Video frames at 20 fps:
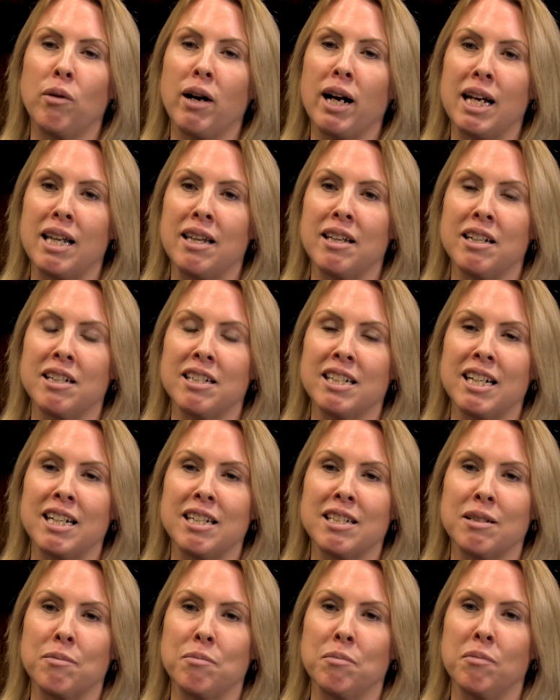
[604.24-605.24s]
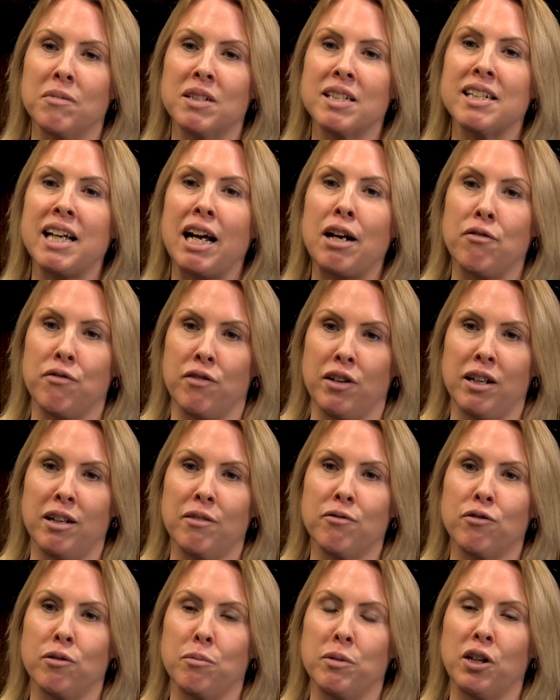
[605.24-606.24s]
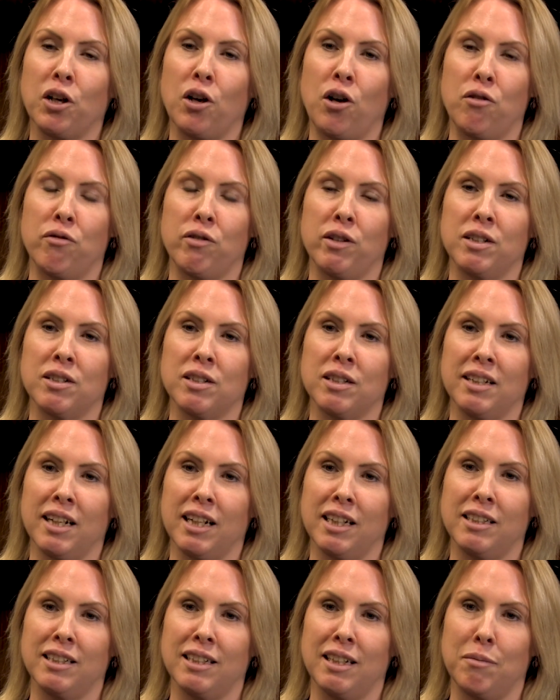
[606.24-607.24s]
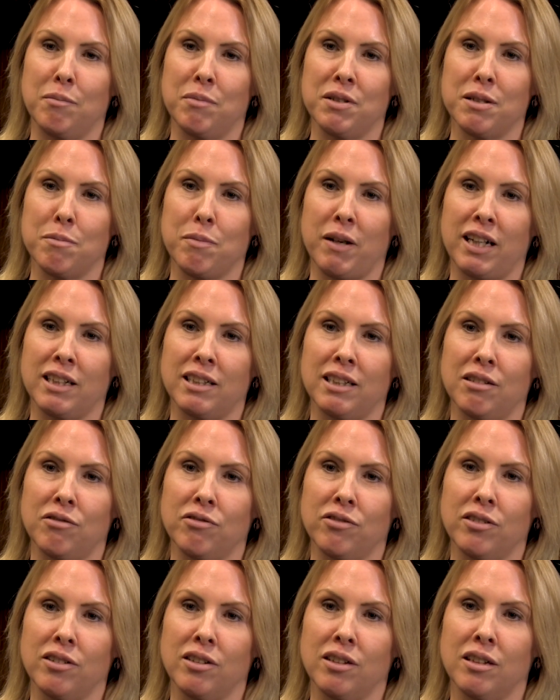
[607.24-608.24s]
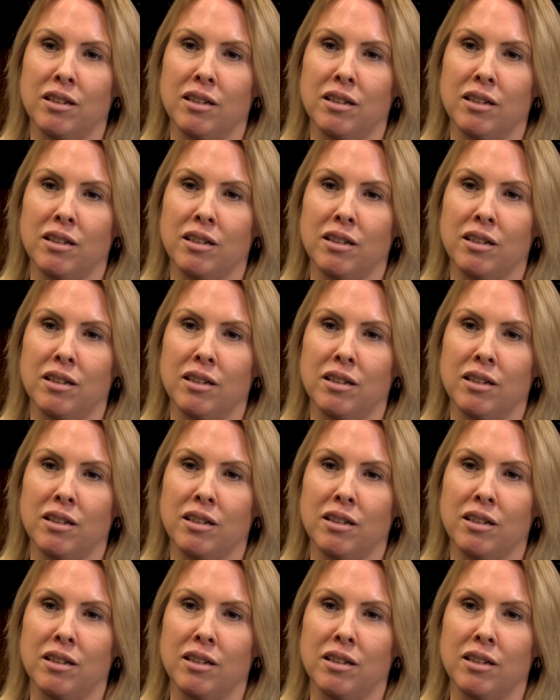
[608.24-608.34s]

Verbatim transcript: a way that is safer from a COVID 19 perspective.